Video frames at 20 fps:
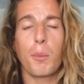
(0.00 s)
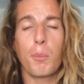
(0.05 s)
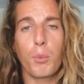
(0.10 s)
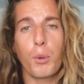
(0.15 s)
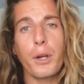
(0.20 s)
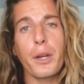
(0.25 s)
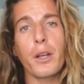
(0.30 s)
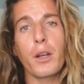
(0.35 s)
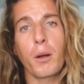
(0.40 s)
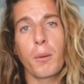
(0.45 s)

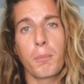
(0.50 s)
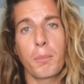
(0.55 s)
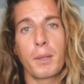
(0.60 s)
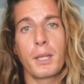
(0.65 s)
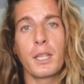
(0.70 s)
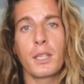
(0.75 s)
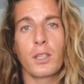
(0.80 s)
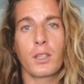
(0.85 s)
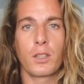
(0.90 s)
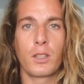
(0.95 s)
pretty
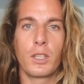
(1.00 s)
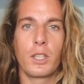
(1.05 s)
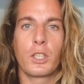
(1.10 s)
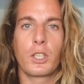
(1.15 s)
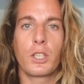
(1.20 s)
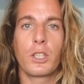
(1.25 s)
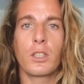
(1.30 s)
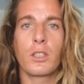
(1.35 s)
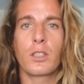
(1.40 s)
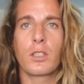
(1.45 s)
complete
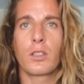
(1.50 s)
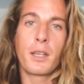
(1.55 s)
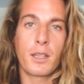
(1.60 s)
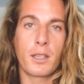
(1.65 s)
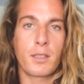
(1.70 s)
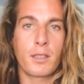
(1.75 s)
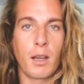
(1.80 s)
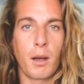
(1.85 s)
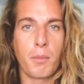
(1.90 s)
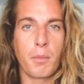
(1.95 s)
conditions in the
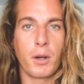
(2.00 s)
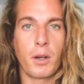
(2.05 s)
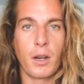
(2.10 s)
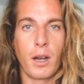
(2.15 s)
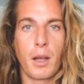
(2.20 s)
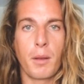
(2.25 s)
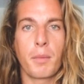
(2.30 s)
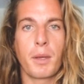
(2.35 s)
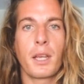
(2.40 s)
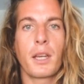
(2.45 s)
summer,
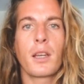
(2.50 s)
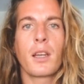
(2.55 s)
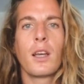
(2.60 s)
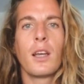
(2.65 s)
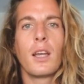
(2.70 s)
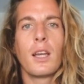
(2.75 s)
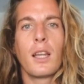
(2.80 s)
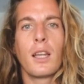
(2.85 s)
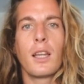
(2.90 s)
I mean.